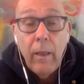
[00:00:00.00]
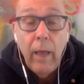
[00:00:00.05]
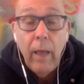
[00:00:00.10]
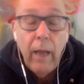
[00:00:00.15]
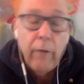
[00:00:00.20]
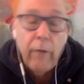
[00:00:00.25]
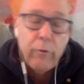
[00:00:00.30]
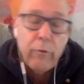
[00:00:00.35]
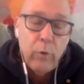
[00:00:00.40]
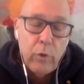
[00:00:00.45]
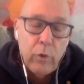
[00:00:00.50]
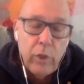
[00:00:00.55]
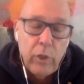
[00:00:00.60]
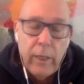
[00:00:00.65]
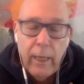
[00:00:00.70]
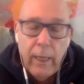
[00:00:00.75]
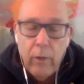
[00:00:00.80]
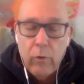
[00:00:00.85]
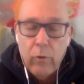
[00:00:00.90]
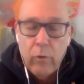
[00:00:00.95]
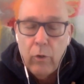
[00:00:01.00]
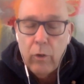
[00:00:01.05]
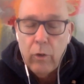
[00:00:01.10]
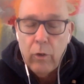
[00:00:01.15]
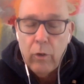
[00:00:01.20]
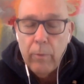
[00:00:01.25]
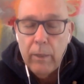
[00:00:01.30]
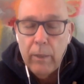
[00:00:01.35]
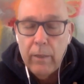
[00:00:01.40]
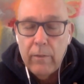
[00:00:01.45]
And of course, you cannot call
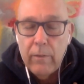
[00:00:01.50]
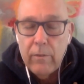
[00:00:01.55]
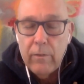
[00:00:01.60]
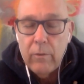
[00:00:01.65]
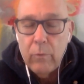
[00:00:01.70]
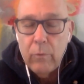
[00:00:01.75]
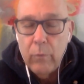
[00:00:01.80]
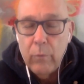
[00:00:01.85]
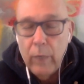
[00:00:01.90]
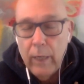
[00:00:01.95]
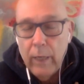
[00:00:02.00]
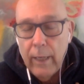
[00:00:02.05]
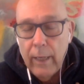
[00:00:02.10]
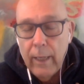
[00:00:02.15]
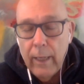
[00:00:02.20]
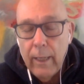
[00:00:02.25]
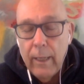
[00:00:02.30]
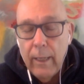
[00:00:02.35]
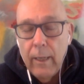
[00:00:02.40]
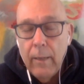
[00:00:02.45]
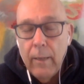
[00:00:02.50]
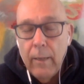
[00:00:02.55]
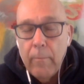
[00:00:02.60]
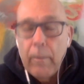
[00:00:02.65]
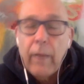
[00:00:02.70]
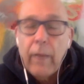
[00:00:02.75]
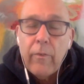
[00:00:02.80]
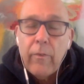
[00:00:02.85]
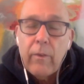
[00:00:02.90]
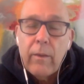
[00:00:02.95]
the police, really.
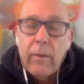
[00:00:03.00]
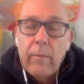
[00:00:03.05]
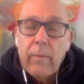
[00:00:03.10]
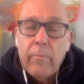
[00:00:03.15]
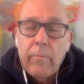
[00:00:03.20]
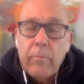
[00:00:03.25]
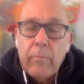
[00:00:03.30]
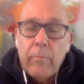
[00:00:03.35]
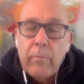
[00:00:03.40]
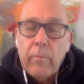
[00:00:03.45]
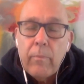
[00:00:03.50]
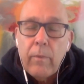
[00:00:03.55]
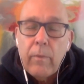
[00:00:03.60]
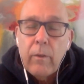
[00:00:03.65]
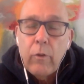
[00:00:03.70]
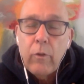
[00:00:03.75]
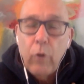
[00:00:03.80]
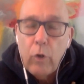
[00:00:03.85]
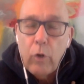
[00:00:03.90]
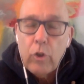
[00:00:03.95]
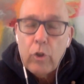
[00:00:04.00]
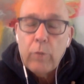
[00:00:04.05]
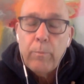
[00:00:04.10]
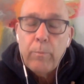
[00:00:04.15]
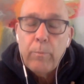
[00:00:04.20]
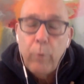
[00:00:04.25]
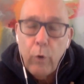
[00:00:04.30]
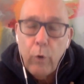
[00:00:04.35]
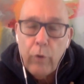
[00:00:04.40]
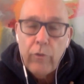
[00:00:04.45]
But your
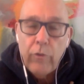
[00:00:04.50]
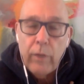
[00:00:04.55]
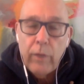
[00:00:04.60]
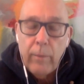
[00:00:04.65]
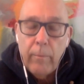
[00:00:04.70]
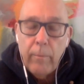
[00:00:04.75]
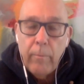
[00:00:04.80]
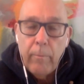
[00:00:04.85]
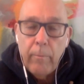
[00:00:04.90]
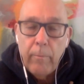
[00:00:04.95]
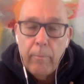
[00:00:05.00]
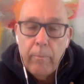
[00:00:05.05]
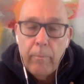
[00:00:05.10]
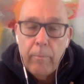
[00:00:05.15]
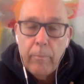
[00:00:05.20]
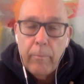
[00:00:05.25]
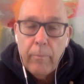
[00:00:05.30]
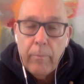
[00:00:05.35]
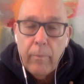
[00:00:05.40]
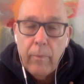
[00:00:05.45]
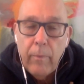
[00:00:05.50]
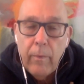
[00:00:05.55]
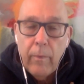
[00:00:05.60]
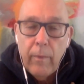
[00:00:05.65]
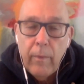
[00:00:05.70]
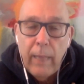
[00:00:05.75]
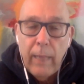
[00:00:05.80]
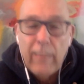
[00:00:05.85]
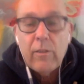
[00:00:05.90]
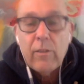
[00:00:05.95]
support team,
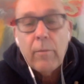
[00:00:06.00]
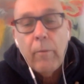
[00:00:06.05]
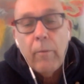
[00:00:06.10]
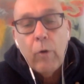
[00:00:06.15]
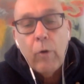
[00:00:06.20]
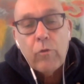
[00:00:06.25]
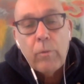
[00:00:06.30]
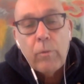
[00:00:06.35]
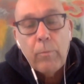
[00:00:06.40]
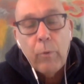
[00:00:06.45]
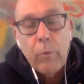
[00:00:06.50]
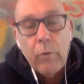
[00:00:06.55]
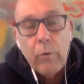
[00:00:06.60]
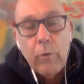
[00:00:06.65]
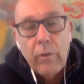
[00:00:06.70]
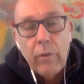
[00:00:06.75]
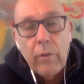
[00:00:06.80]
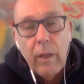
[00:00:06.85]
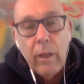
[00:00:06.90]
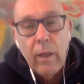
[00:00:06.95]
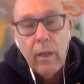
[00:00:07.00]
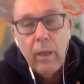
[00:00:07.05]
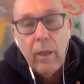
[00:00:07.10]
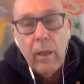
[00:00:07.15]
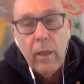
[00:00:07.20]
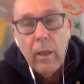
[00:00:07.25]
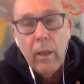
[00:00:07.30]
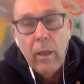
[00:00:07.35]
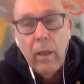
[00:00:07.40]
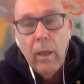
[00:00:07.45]
that's the most important thing.
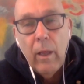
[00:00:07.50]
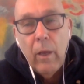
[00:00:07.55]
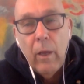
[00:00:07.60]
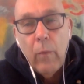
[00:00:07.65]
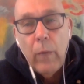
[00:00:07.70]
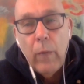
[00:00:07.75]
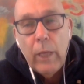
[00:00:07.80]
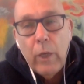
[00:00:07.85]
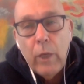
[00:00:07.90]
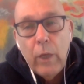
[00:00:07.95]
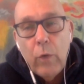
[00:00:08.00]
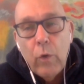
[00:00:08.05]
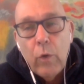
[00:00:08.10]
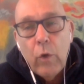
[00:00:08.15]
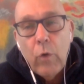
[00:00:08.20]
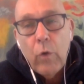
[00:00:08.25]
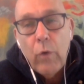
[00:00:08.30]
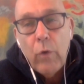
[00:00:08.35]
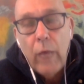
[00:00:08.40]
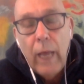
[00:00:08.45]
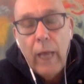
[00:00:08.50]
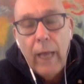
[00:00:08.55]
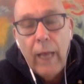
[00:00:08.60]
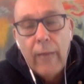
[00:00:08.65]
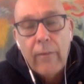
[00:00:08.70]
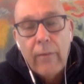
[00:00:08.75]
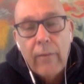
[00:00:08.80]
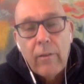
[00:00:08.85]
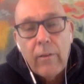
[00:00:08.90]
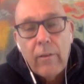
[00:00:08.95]
When you
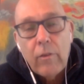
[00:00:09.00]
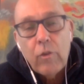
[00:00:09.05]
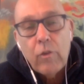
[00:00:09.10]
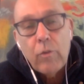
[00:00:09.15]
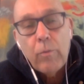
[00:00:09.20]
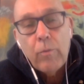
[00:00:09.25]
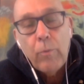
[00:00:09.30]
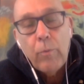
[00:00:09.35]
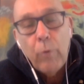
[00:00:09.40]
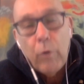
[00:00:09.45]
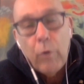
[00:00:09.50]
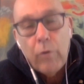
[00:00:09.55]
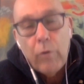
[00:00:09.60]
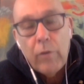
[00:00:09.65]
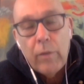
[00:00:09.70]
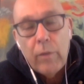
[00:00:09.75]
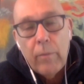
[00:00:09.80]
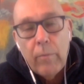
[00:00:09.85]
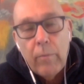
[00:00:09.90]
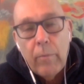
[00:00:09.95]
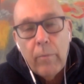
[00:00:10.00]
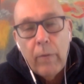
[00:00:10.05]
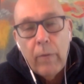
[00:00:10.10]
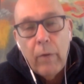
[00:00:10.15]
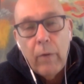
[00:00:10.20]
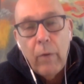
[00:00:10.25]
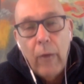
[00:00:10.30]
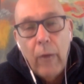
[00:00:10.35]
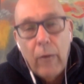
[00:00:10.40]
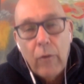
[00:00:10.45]
create a support team
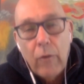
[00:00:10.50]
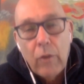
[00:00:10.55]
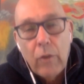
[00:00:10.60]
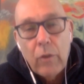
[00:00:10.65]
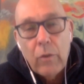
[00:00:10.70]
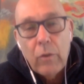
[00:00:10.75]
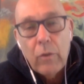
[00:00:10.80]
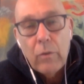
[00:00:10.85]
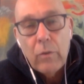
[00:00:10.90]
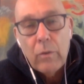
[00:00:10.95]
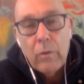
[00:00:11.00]
around you